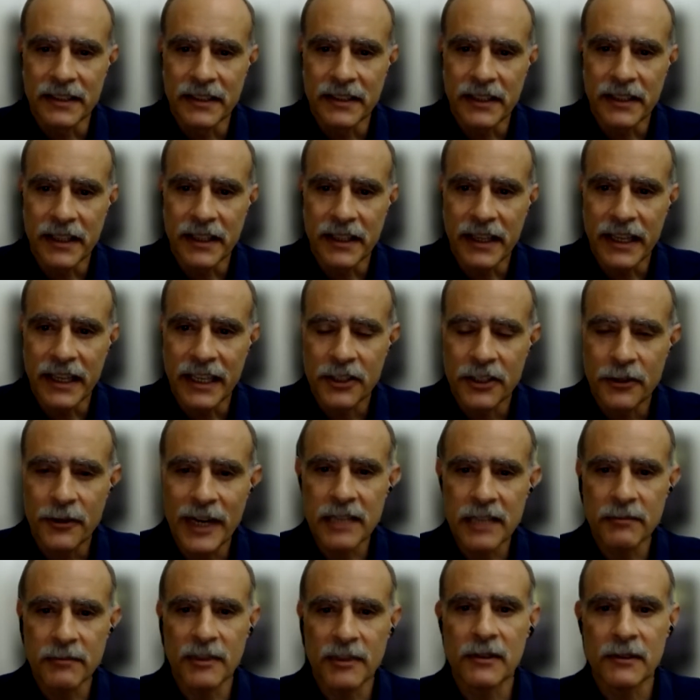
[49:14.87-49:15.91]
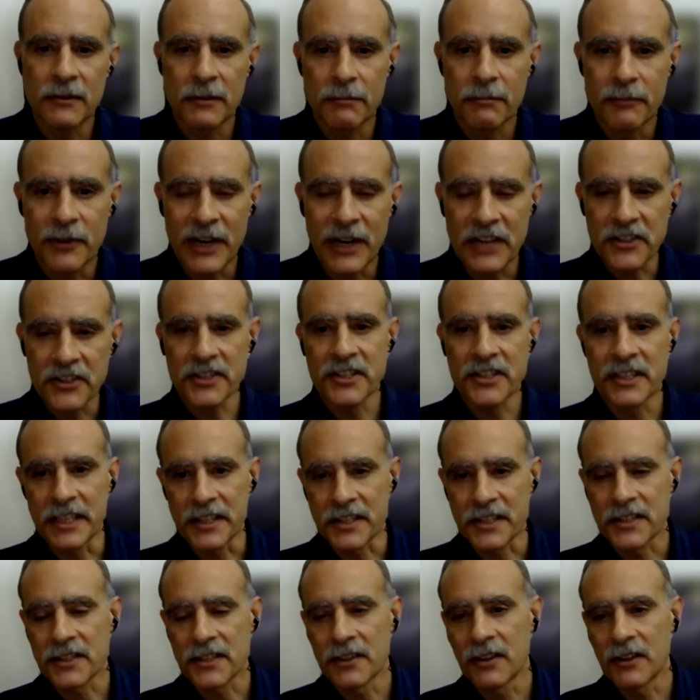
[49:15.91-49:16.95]
incredible
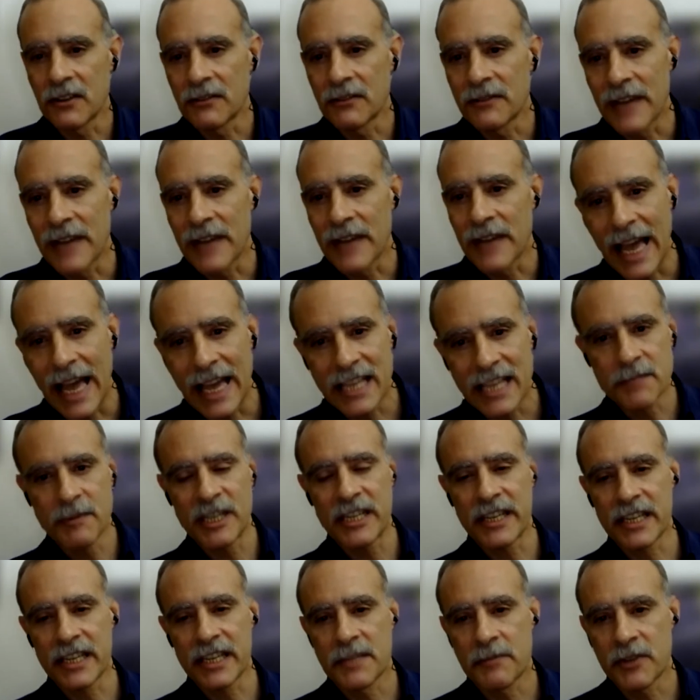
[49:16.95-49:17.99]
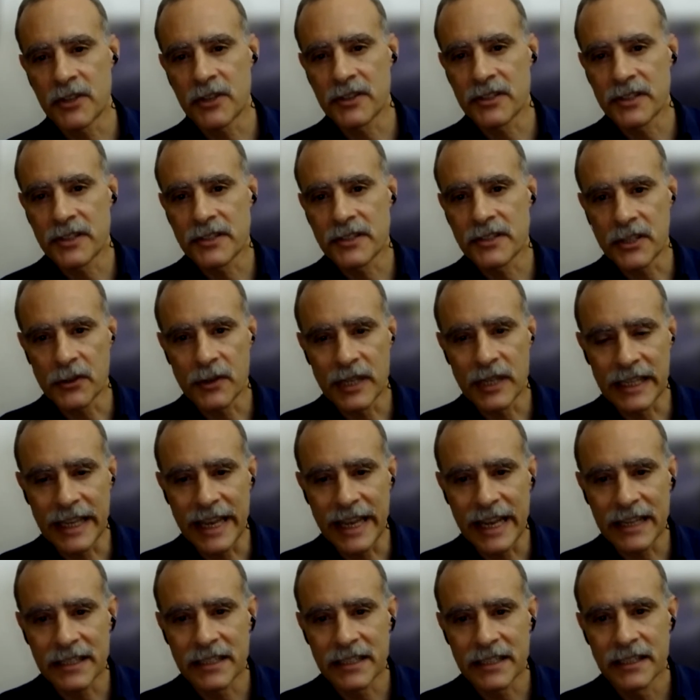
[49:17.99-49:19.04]
preciousness of as many experiences you can
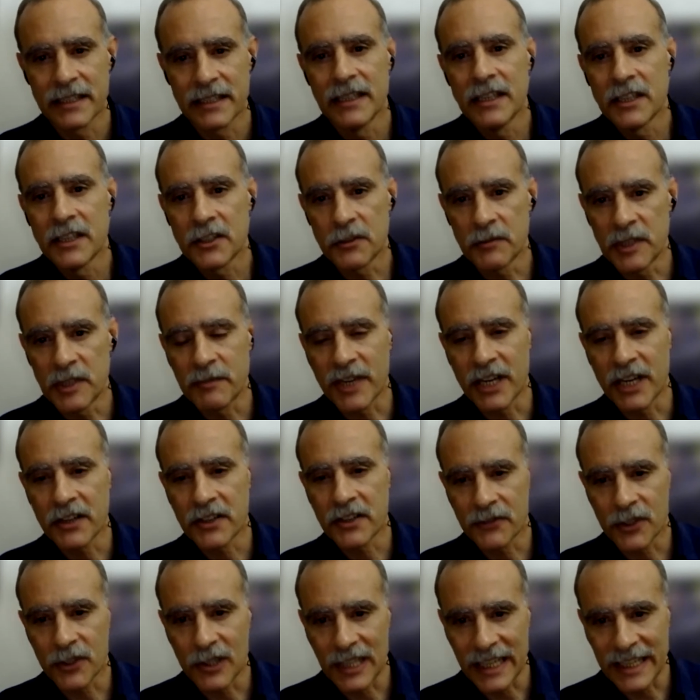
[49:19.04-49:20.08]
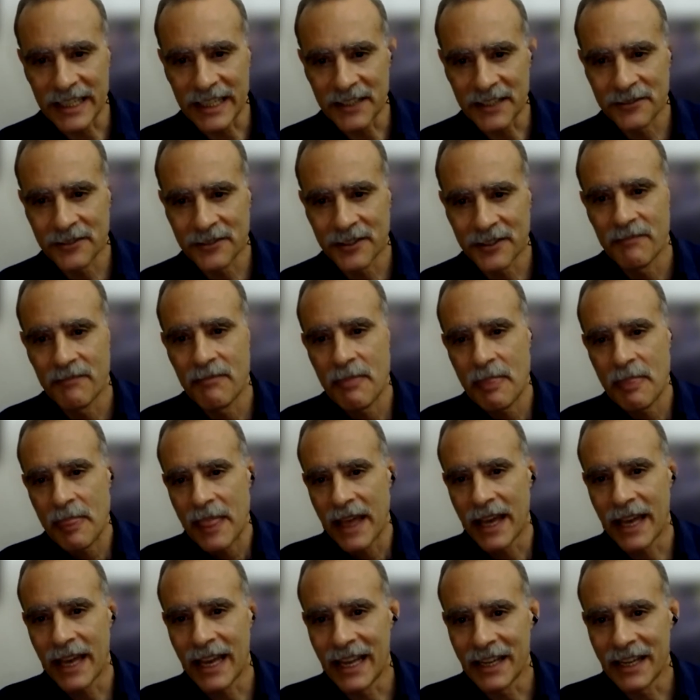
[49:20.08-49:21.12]
get to be part of your life.
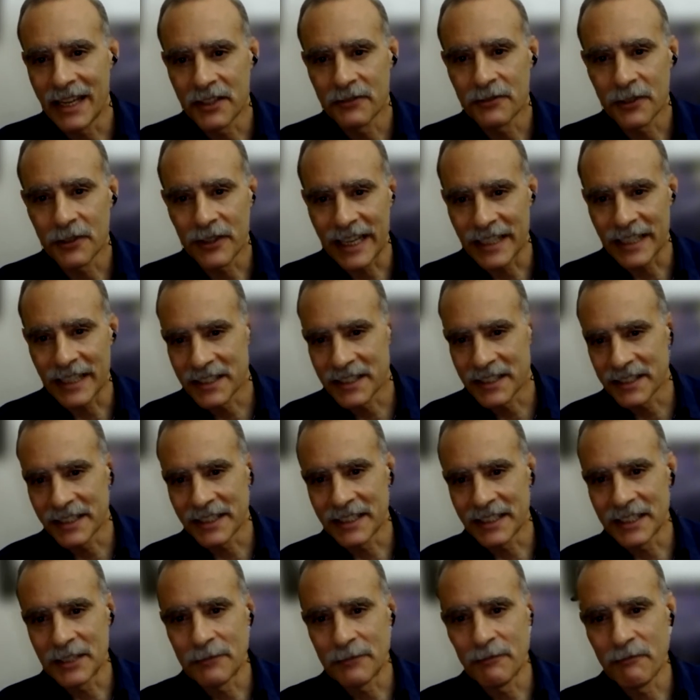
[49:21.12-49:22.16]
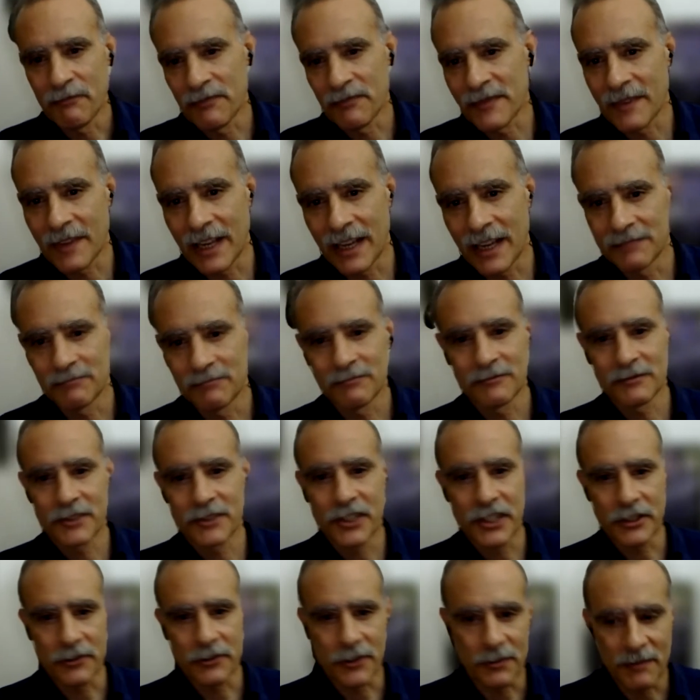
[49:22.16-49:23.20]
And for that,
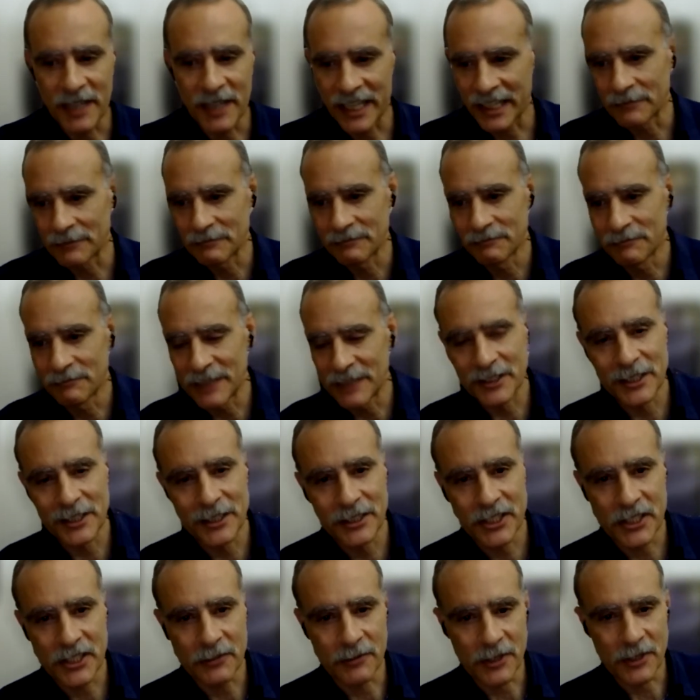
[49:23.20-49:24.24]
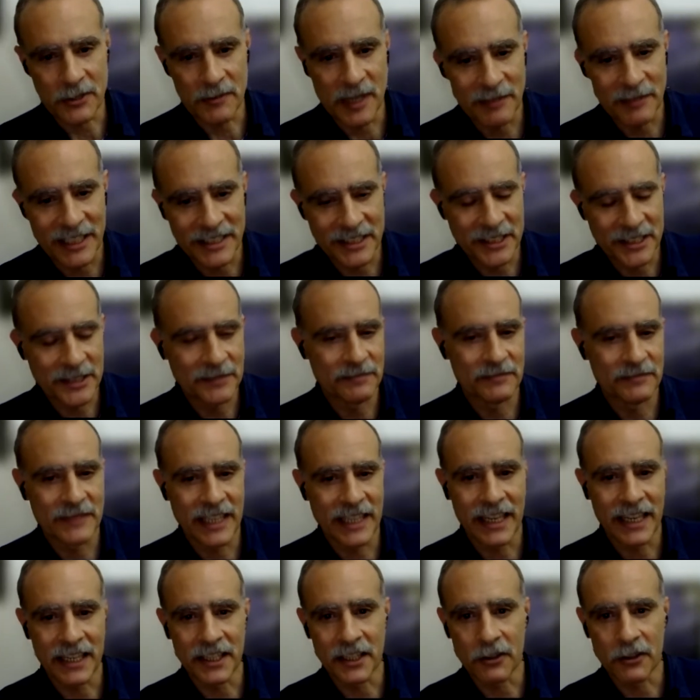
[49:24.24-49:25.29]
she is my mother. She was my mother,
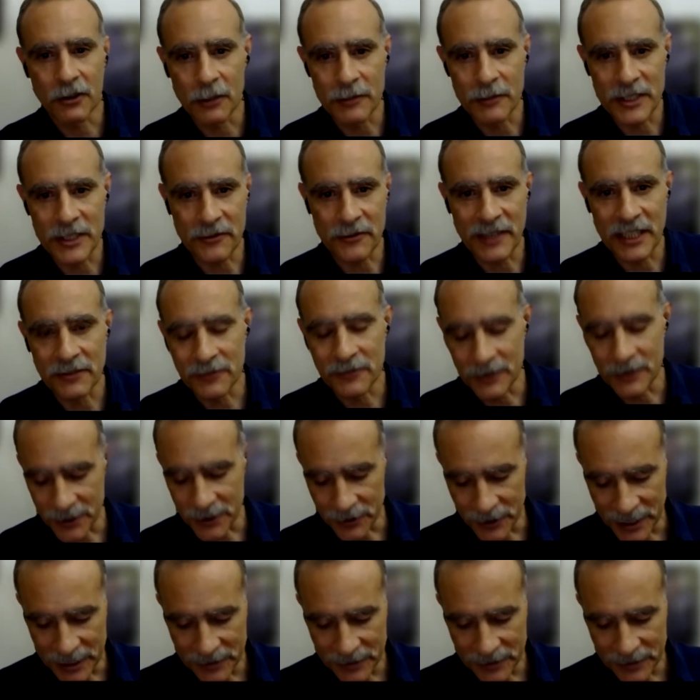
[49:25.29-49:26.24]
and always grateful to her.